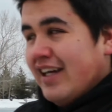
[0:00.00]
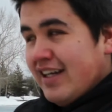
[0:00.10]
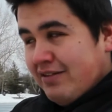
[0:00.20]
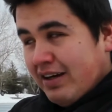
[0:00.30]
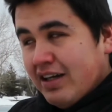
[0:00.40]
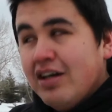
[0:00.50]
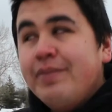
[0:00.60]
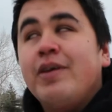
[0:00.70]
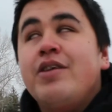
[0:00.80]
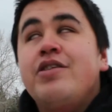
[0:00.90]
Anyway,
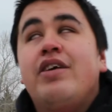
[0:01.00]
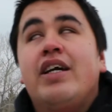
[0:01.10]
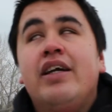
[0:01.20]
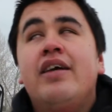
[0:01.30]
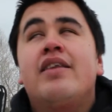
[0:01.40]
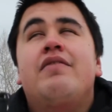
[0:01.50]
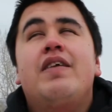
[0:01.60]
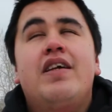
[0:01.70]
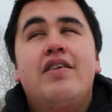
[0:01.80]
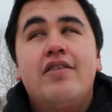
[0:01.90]
hope you're enjoying the
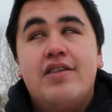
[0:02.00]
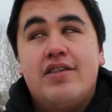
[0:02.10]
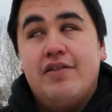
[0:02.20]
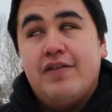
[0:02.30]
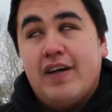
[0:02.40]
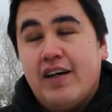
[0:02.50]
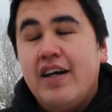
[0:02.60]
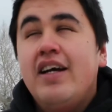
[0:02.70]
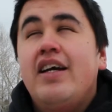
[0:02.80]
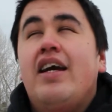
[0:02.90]
video so far.
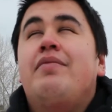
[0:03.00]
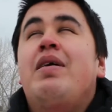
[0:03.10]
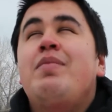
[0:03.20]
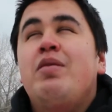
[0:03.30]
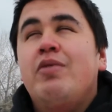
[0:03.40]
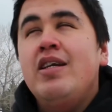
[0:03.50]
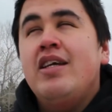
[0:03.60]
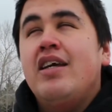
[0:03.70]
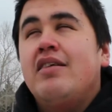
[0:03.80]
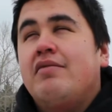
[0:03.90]
And maybe one
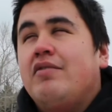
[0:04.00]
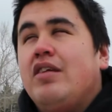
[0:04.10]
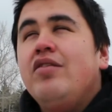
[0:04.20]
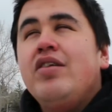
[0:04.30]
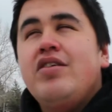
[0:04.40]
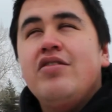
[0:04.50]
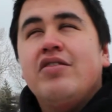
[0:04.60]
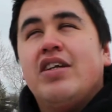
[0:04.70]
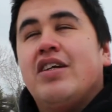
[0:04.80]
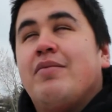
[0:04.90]
day, you too
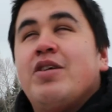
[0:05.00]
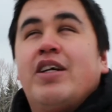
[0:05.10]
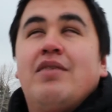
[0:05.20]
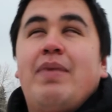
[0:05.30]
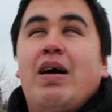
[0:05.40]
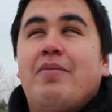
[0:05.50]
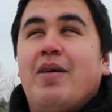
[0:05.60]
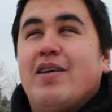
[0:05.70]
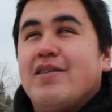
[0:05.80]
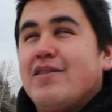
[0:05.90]
can come check out Bauer
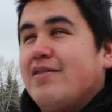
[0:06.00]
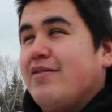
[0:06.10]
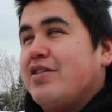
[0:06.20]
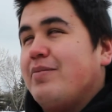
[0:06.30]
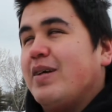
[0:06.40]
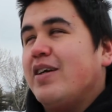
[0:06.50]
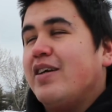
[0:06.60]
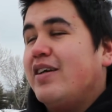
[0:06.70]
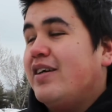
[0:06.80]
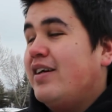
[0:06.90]
Ponds, which would be
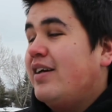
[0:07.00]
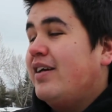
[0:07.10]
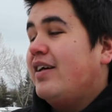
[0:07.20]
good.